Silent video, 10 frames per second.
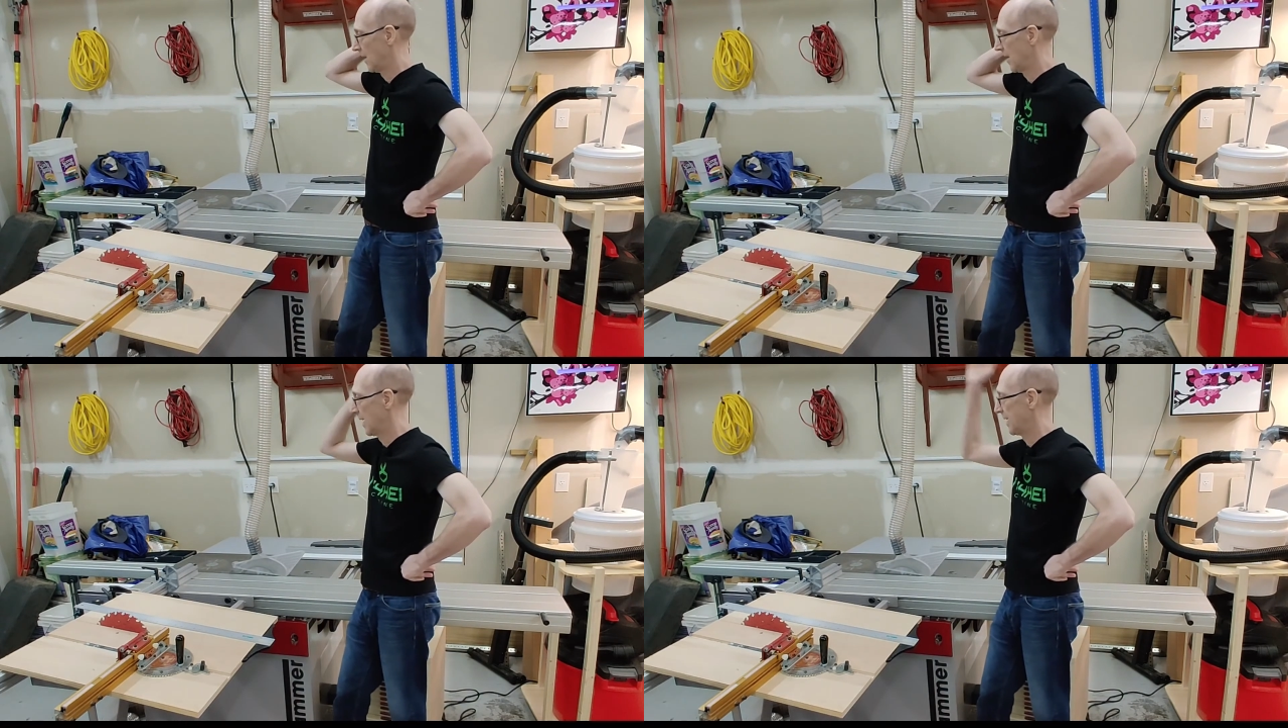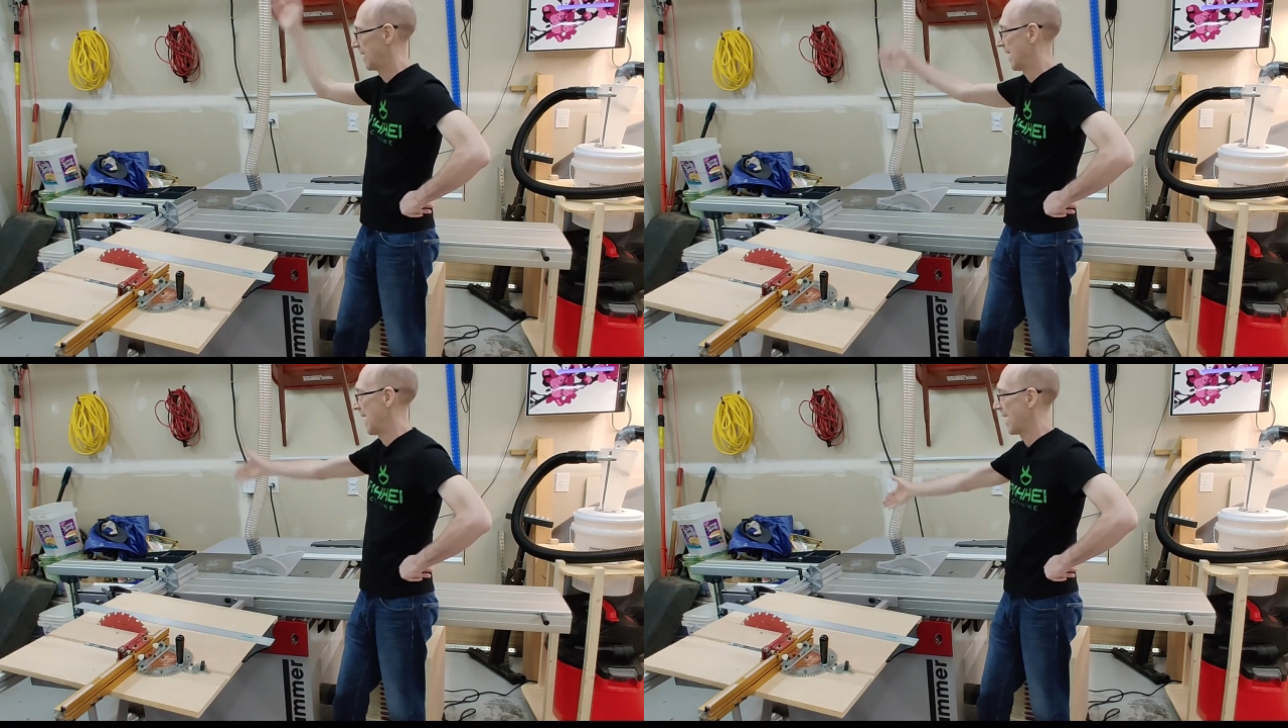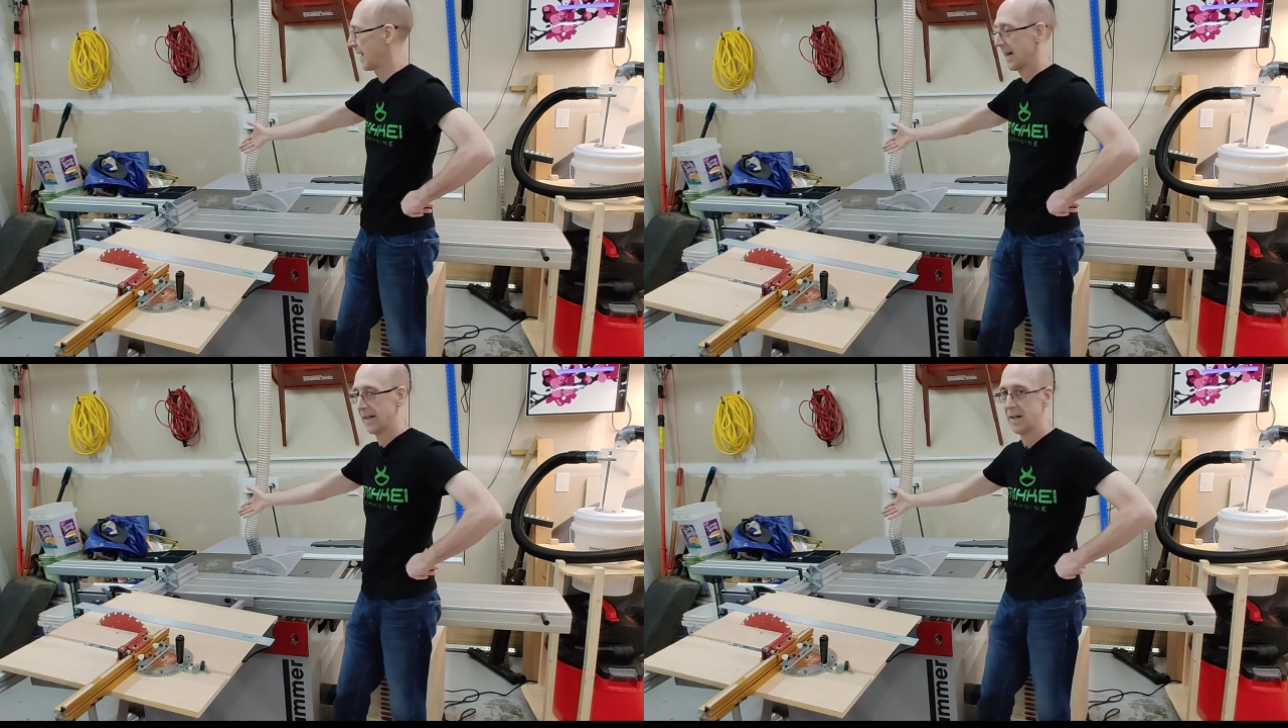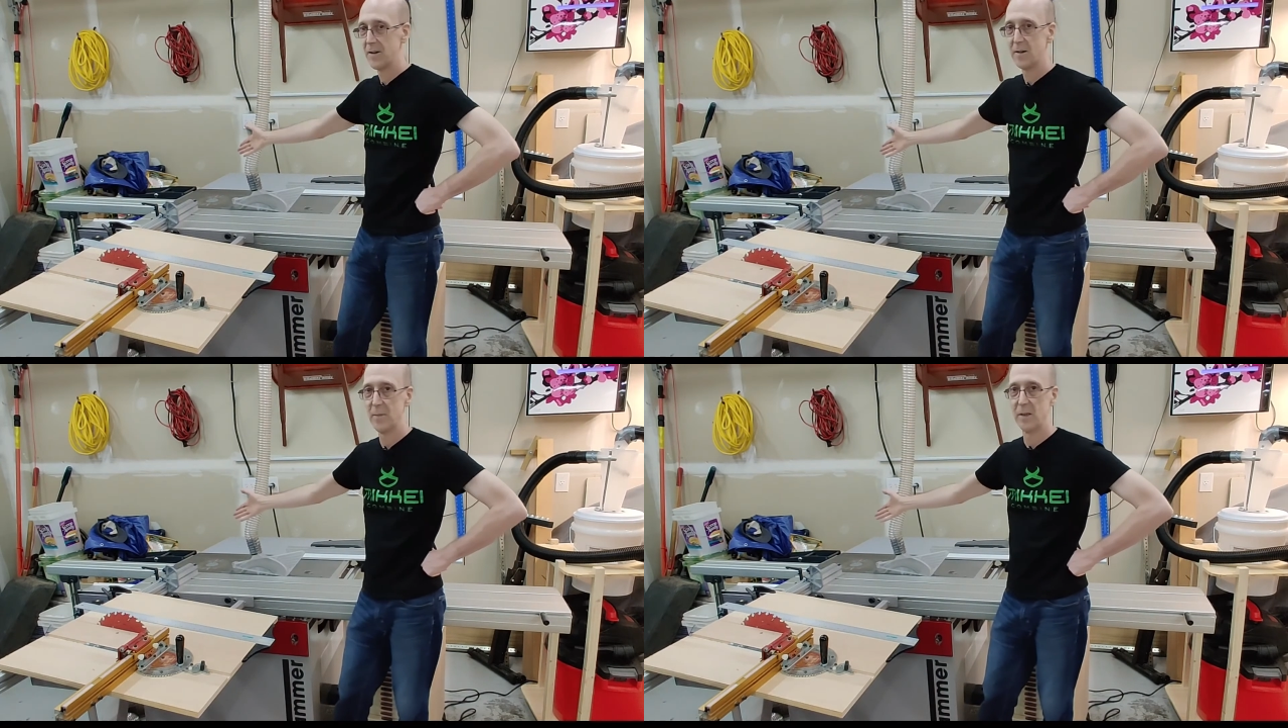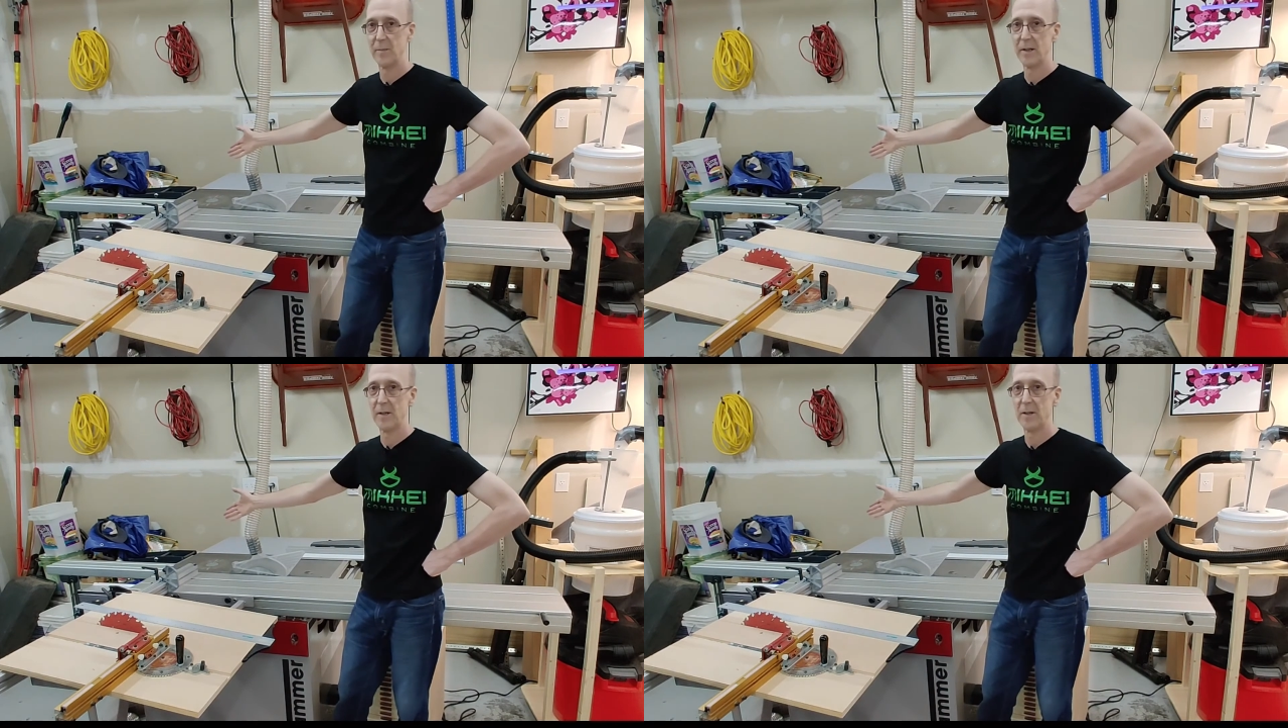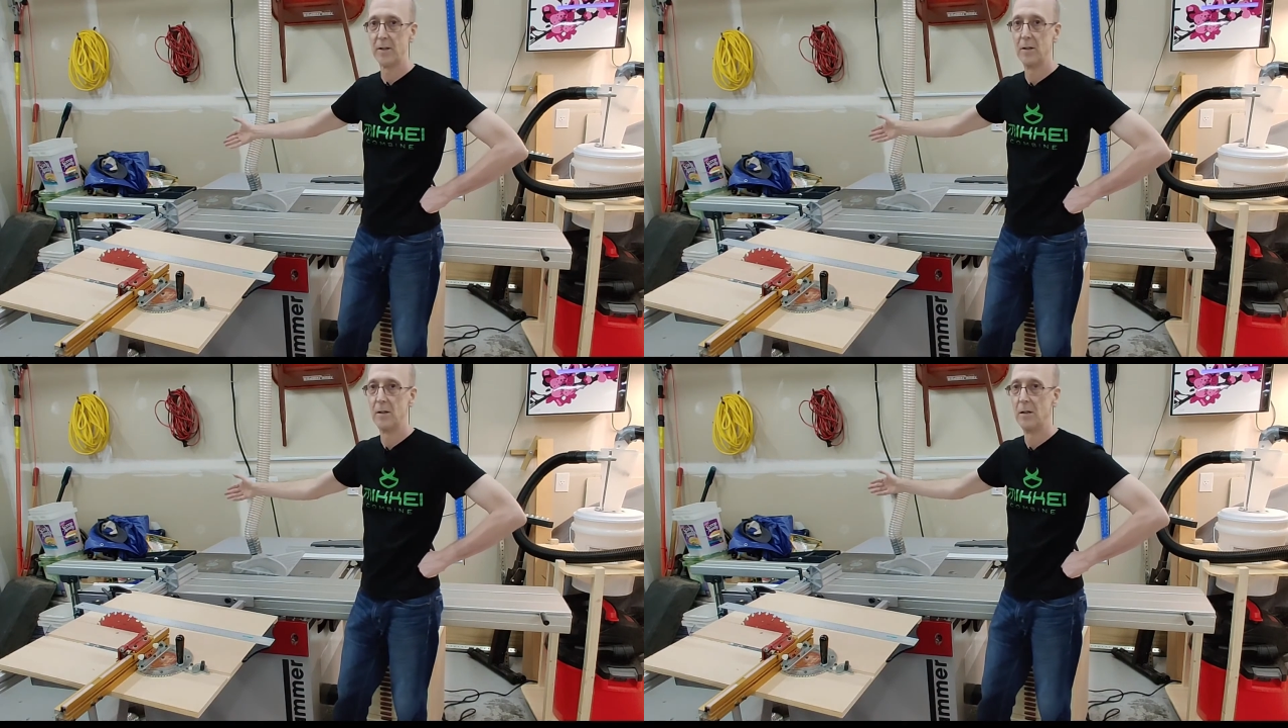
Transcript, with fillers: And I did add 800 millimeter